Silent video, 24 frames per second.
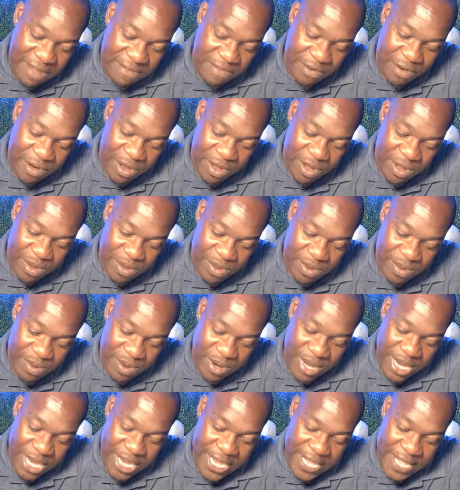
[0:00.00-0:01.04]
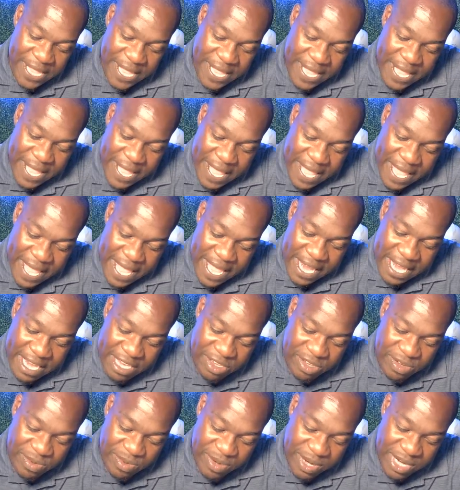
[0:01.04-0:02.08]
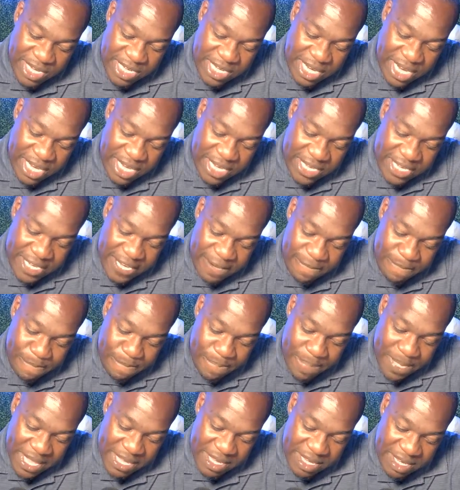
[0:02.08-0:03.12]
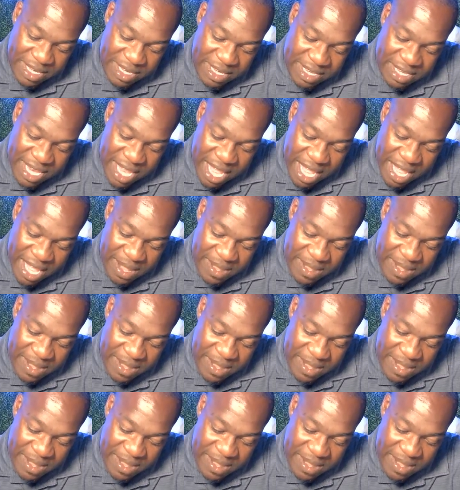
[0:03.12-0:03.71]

for you, right? This is what it says. It says stat.